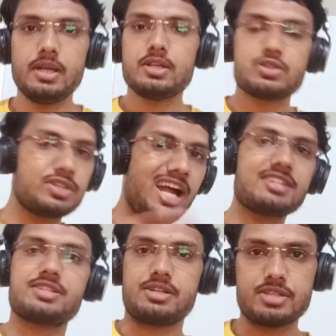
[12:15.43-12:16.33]
So
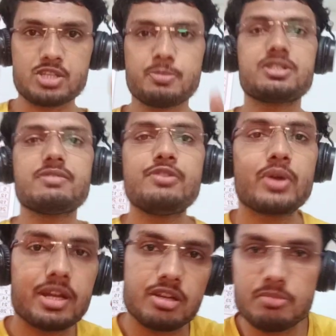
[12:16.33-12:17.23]
that's it. This much if you
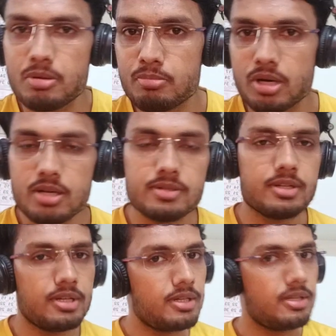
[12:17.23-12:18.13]
can remember,
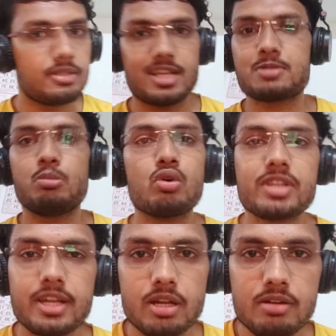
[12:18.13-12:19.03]
that's more
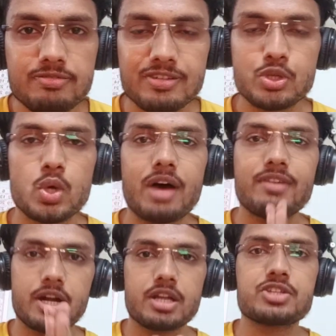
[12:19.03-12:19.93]
than enough. You have
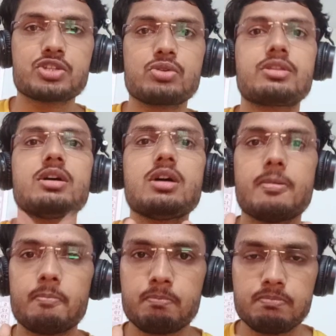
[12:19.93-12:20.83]
understood the
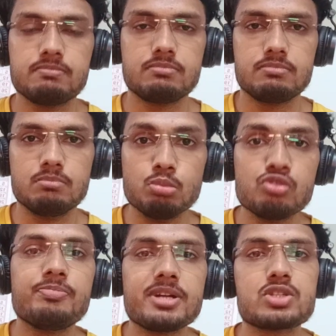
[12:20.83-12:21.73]

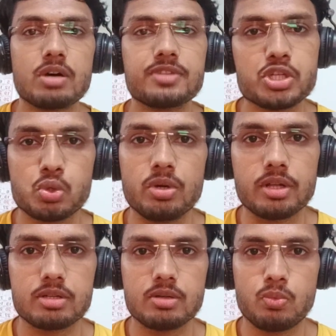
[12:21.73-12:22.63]
movements of the
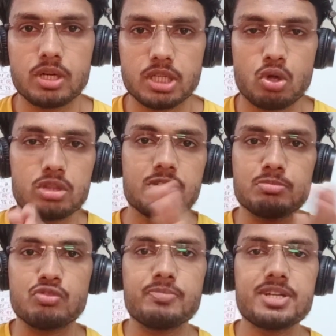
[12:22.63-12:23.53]
shoulder. What are all the
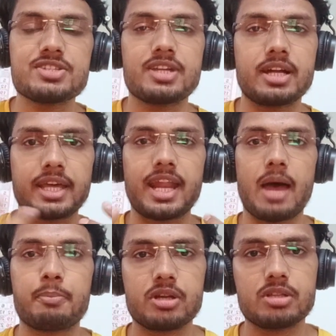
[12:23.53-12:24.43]
movements that can
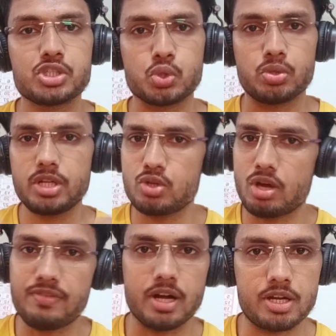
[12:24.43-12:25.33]
happen in the shoulder? You
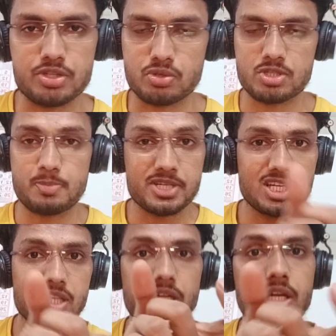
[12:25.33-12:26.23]
have understood,
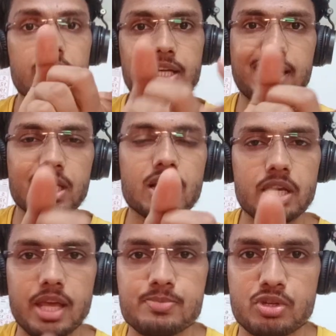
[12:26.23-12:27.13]
especially the technical
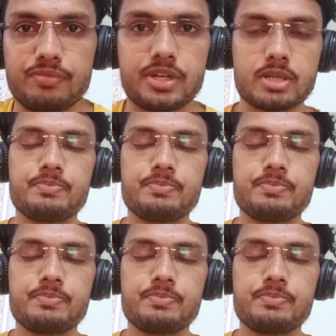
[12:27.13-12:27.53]
names of it.